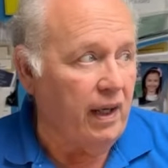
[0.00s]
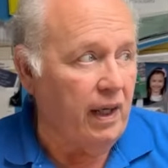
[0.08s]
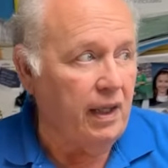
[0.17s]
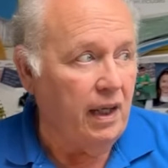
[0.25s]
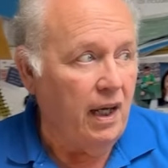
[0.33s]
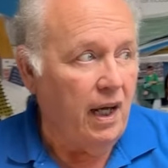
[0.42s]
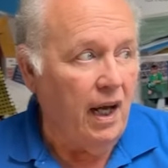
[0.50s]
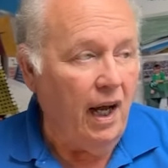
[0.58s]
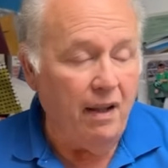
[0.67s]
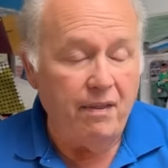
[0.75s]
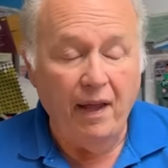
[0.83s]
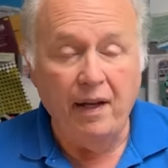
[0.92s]
it,
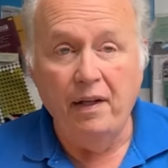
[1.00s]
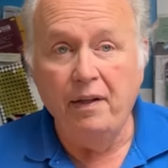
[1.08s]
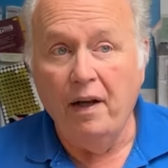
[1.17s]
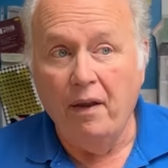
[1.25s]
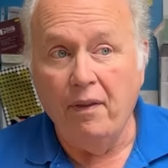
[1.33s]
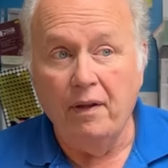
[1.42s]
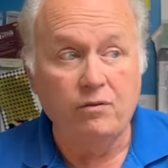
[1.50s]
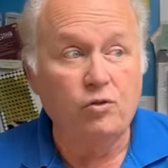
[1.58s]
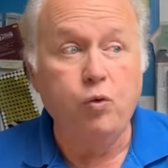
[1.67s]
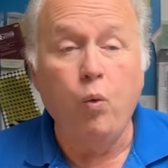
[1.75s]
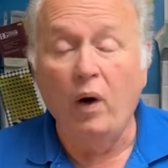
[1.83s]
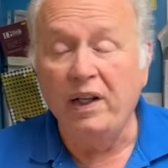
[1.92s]
and then another
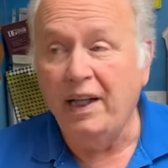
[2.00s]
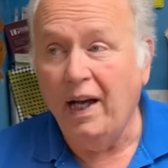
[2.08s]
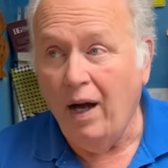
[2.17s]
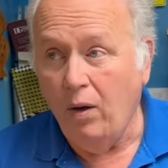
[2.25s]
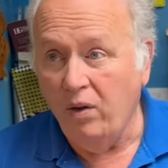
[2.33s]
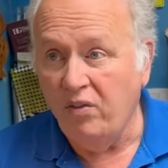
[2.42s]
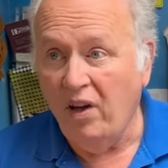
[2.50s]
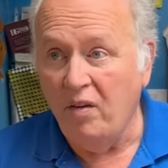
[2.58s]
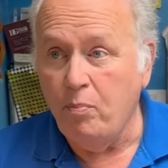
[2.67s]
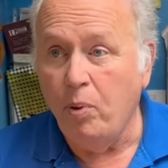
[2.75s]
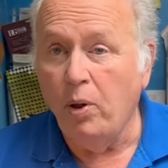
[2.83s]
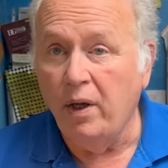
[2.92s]
20 hours I
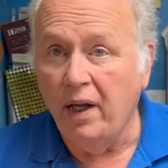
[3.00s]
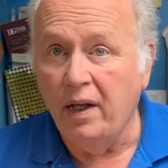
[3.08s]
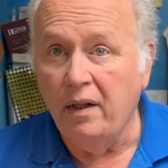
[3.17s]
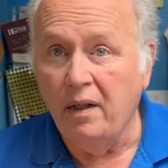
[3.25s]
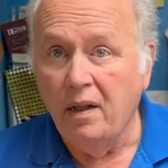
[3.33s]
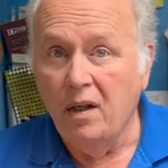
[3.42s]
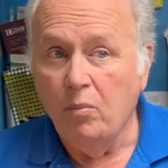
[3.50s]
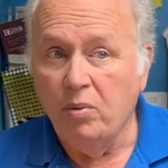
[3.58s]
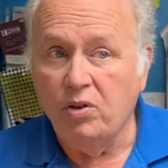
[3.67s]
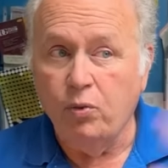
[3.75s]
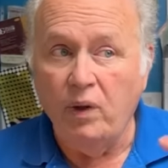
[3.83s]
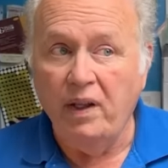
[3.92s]
put in
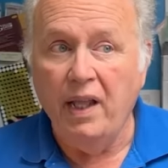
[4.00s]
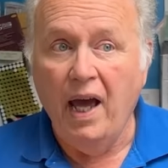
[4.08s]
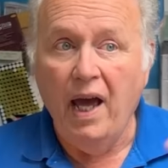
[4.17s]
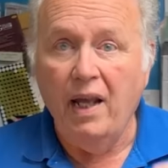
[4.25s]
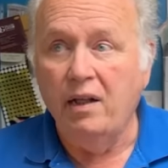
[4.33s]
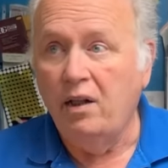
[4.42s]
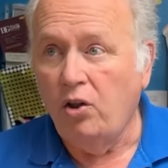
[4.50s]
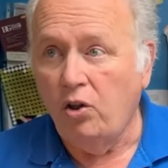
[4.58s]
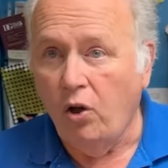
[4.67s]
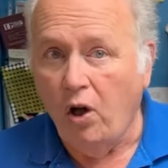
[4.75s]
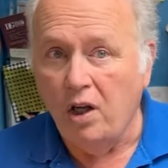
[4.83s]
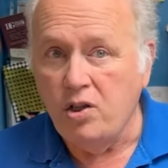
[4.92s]
between that and a
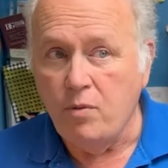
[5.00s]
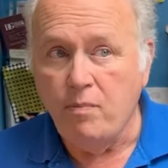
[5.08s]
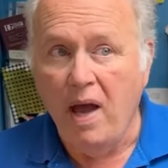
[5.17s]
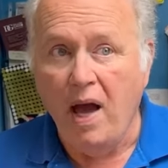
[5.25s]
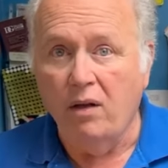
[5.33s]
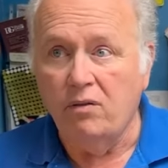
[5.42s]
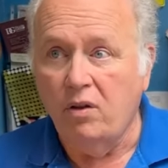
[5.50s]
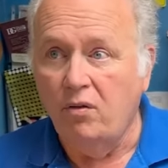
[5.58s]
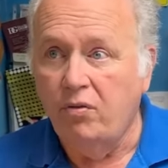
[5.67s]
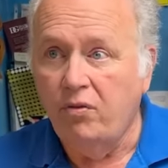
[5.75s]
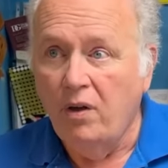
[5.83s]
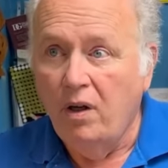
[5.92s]
large amount
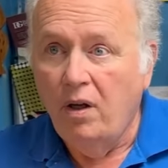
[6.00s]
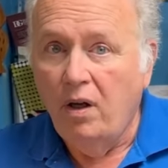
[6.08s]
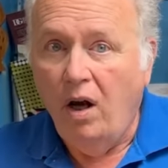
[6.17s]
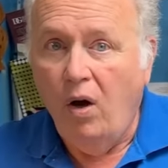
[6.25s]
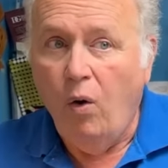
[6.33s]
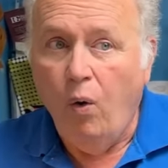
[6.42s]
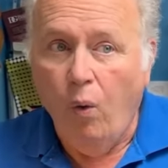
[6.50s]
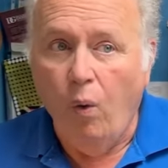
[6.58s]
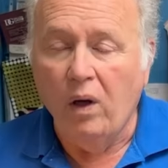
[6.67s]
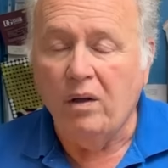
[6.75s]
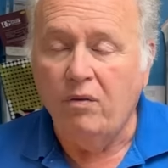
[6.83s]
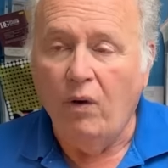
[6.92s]
of a
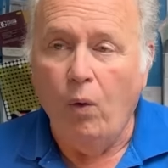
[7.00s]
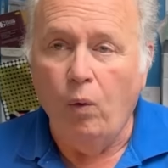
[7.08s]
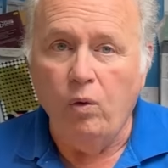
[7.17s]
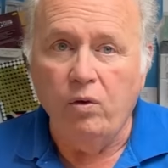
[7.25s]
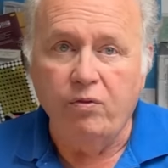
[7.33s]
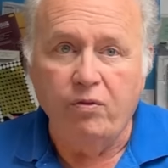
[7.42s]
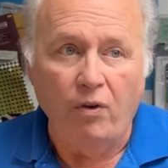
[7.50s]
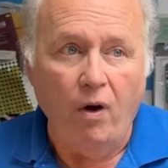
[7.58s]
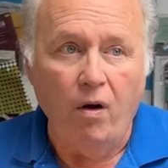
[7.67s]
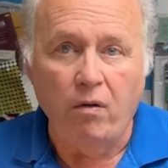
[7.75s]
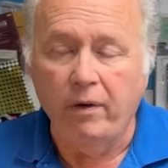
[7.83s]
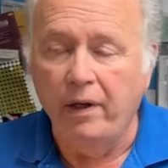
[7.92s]
hoard of old
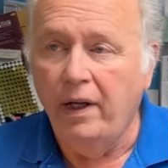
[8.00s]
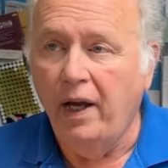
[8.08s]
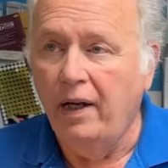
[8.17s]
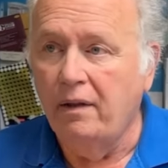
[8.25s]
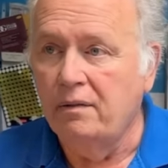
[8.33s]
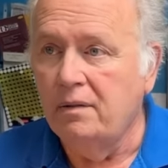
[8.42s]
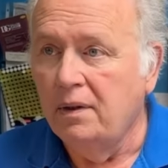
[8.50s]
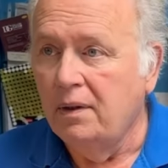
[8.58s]
foreign and,